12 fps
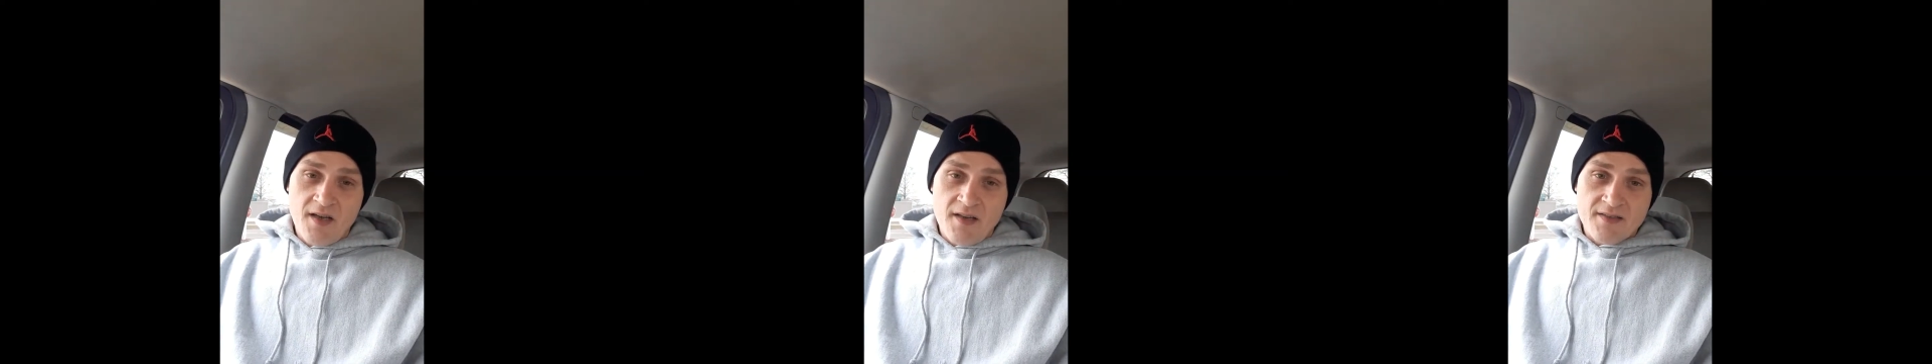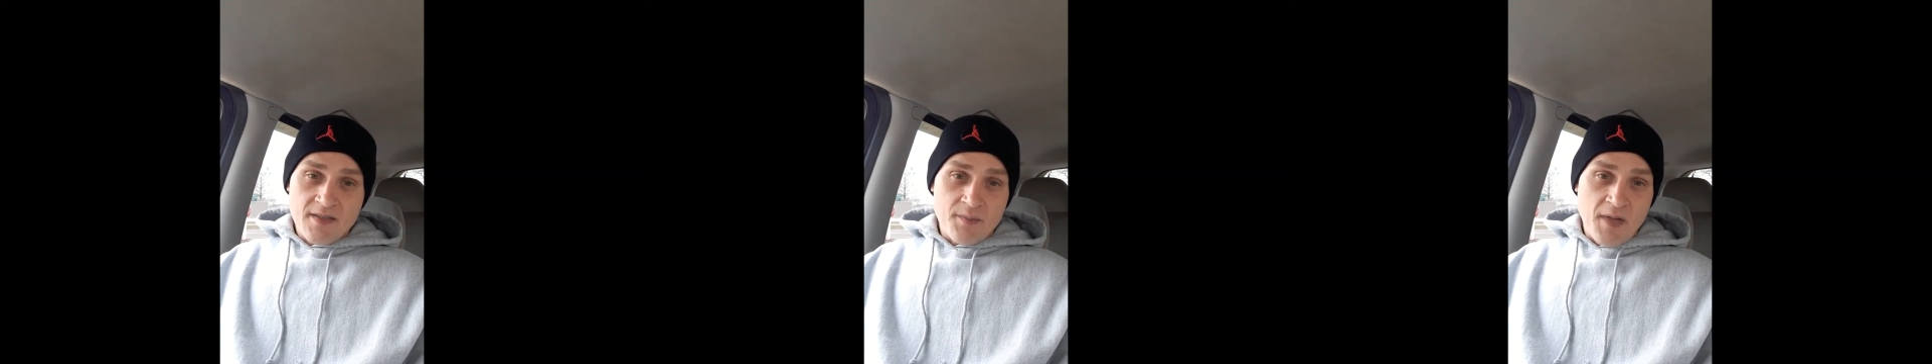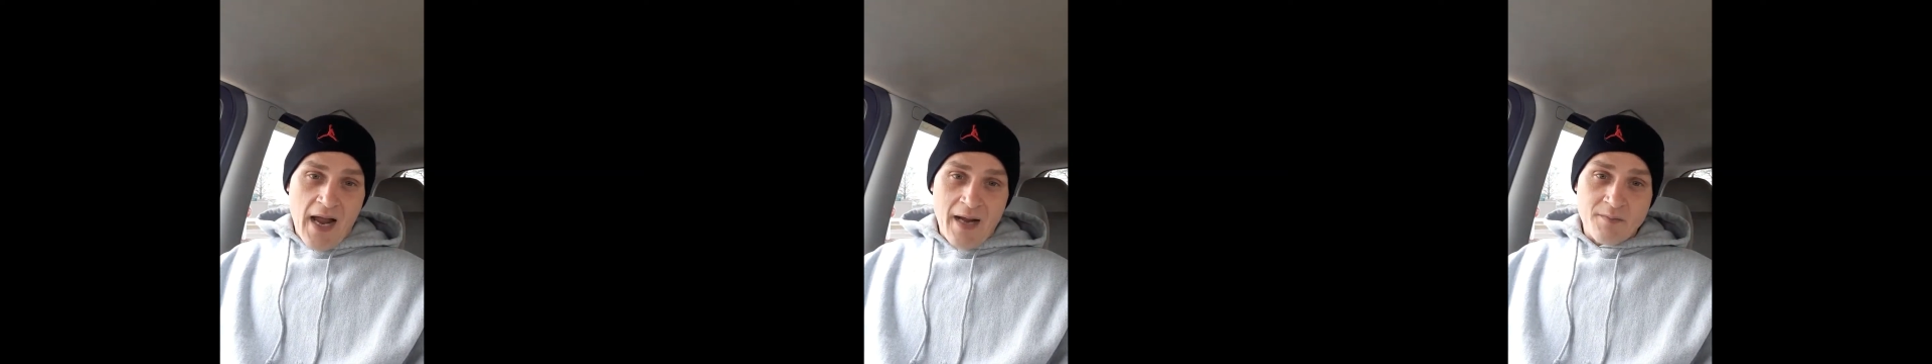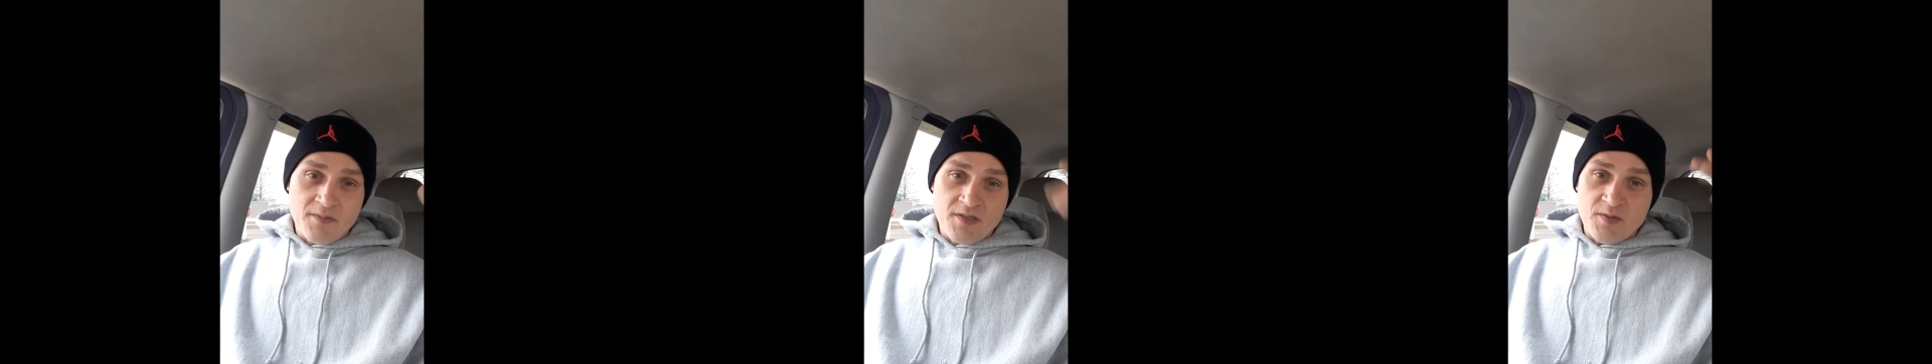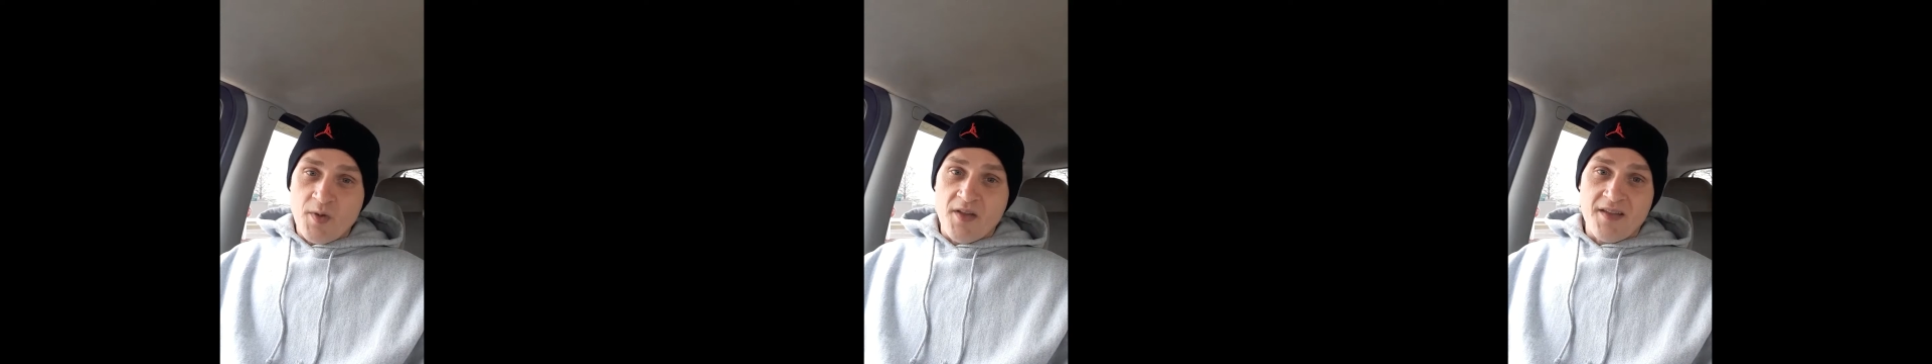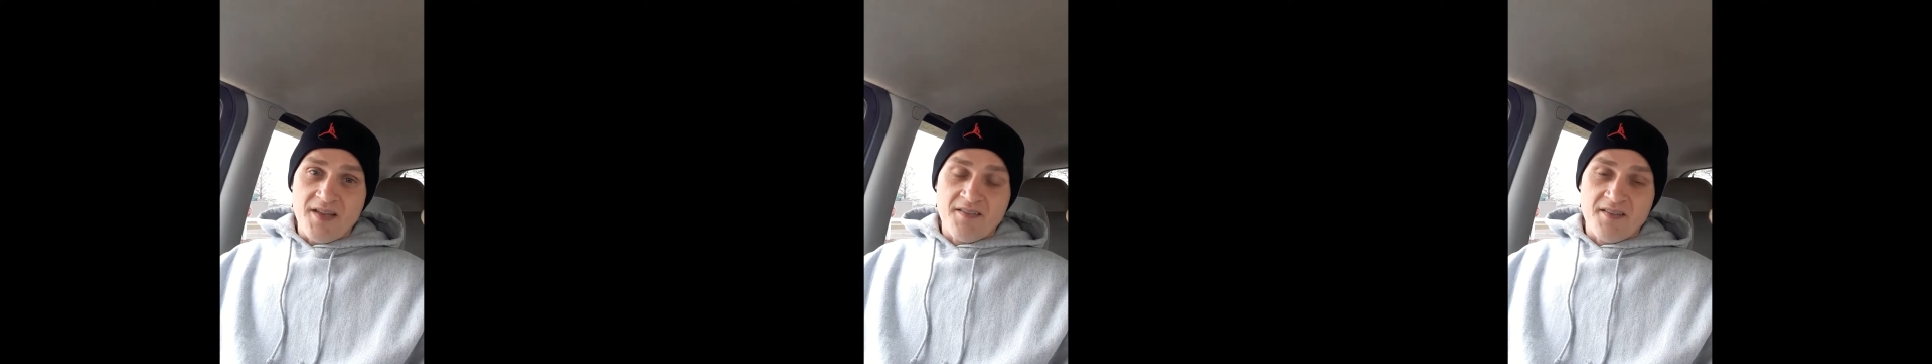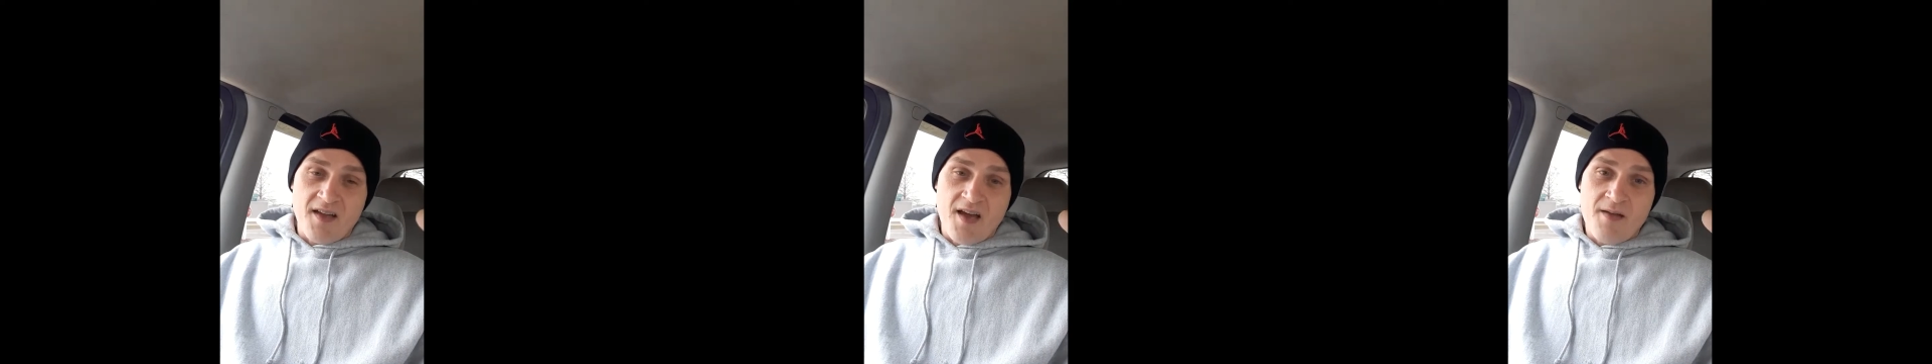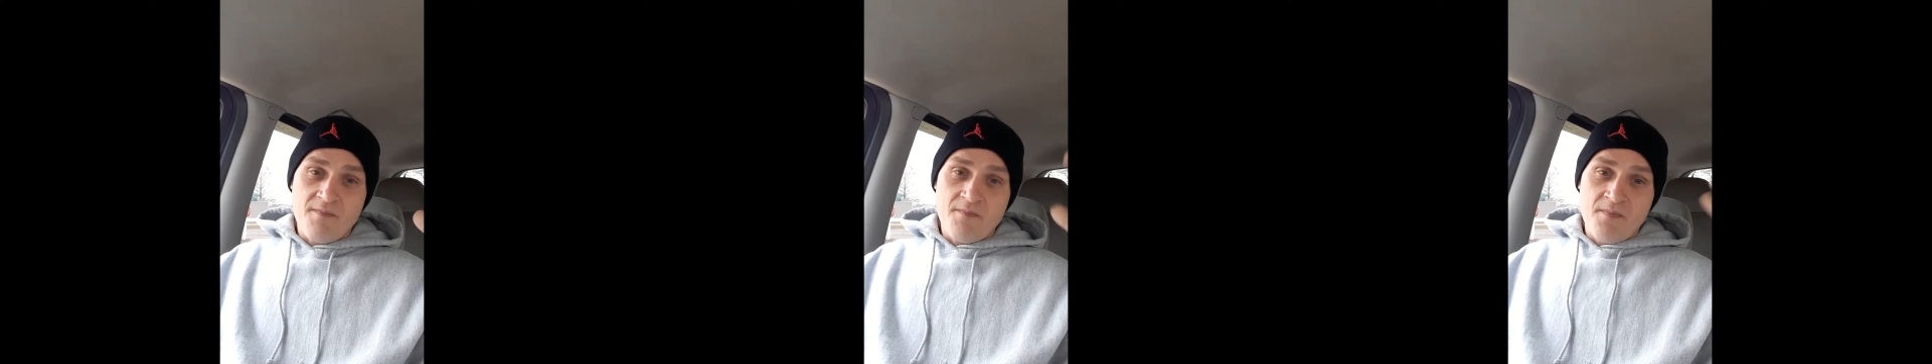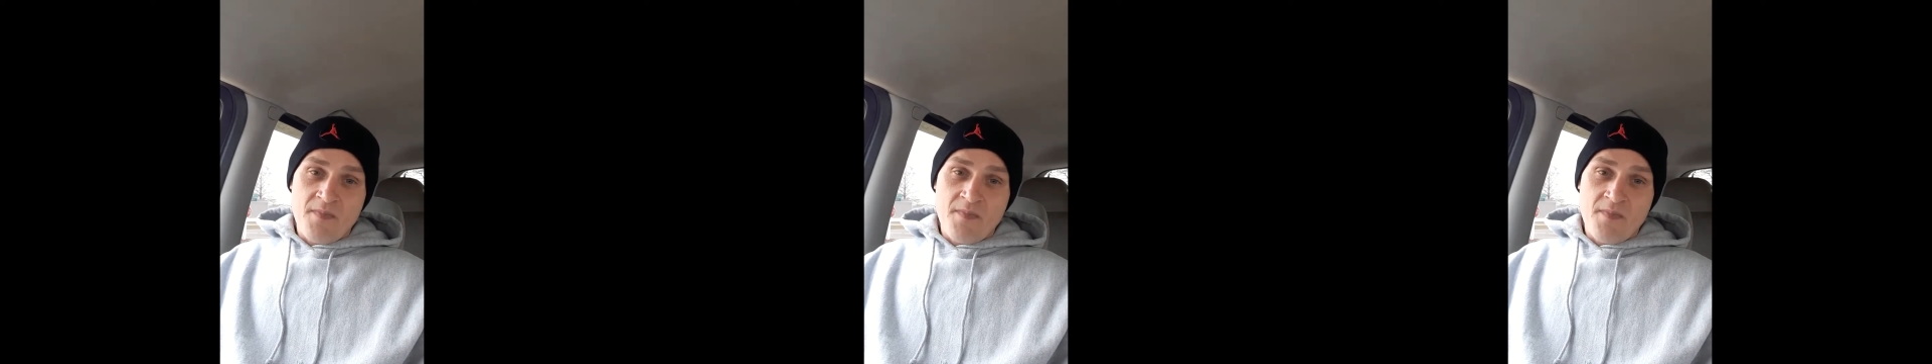Sometimes you want things done,